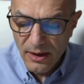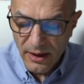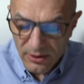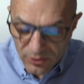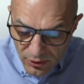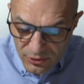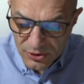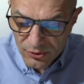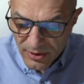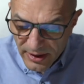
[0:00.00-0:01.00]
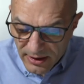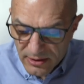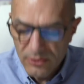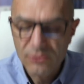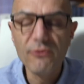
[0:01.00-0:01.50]
and those
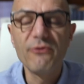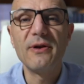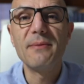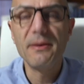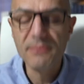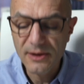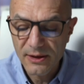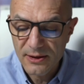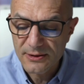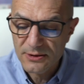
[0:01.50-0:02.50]
related to flammability.